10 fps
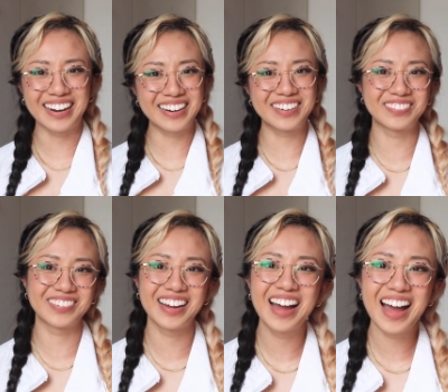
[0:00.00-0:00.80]

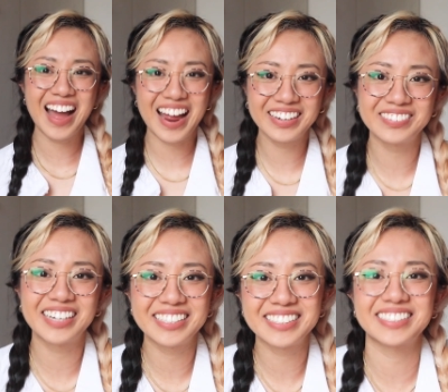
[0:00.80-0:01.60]
um
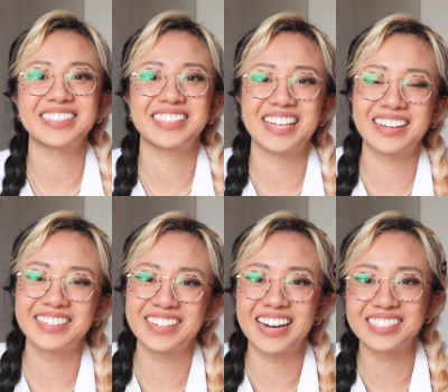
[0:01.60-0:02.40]
anyways, thank
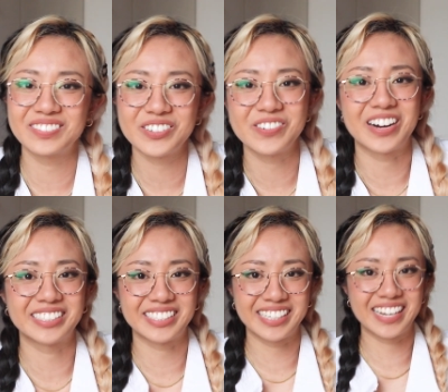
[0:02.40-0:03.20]
you guys for
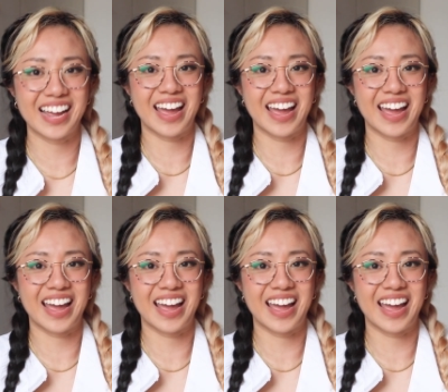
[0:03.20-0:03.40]
watching,